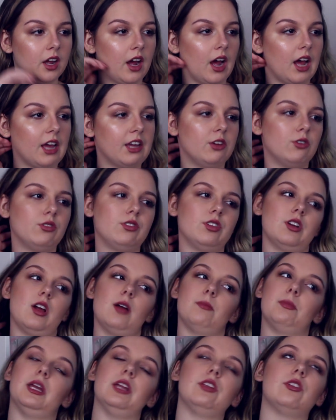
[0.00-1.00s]
I used to
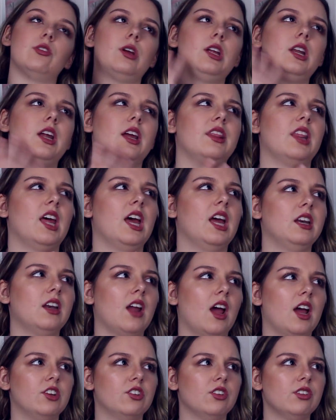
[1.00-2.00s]
not be into it. And then
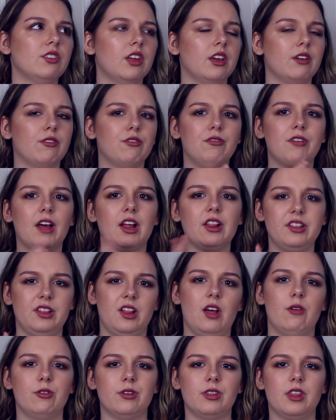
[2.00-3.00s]
I just like fell in
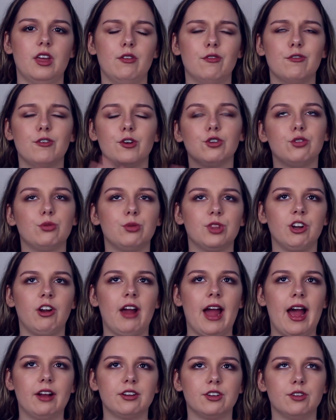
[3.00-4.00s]
love with it. First with their
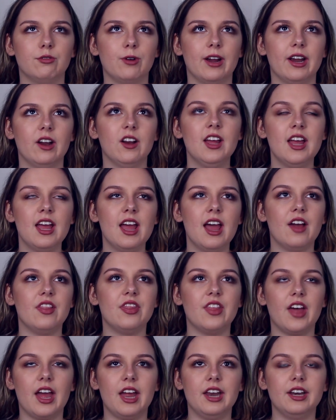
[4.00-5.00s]
activewear
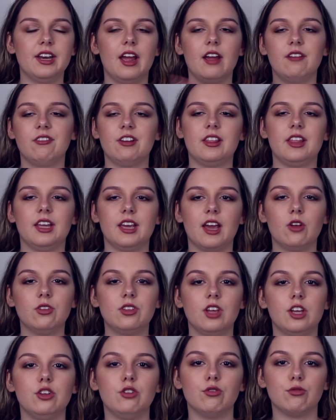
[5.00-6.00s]
and then everything
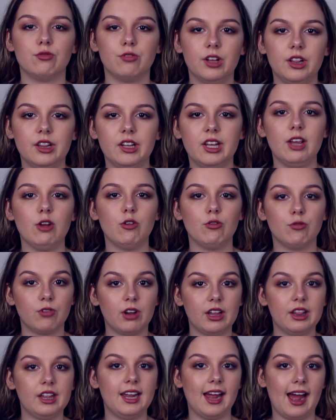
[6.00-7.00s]
else. And you really,
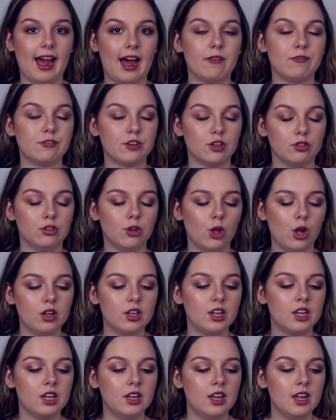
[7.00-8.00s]
really have to
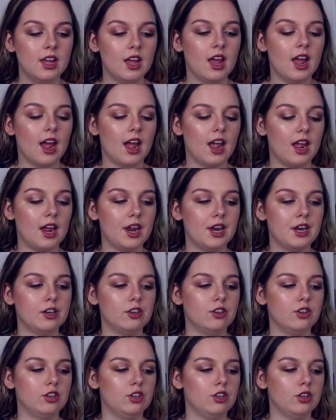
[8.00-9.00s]
look
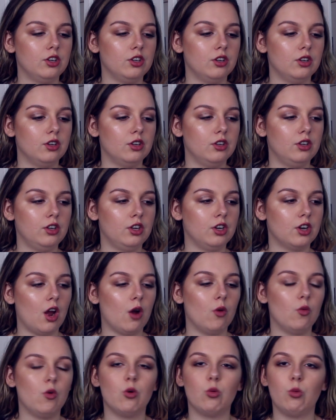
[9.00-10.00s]
and, you
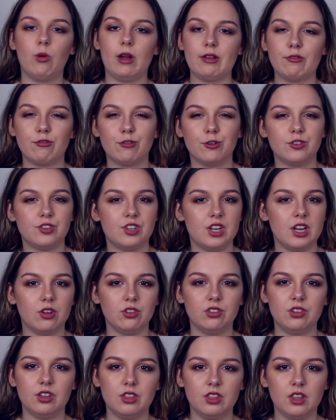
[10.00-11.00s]
know, wait for
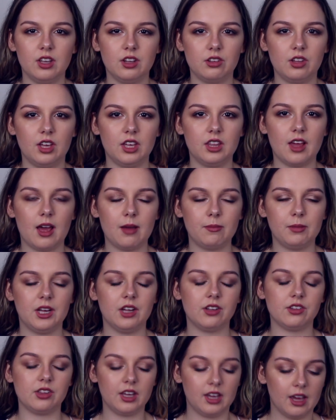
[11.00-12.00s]
deals and things like that,
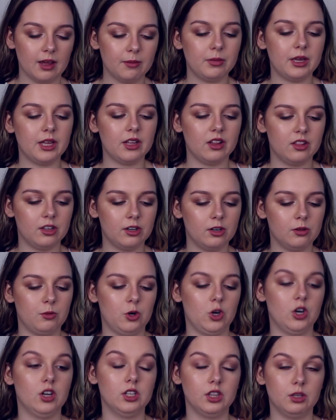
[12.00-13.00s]
because they can be a little
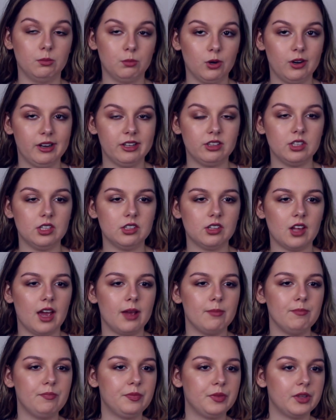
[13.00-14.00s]
more on the pricey
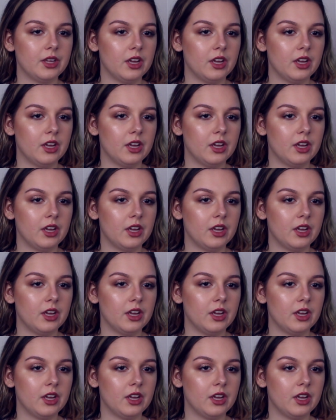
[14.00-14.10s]
side.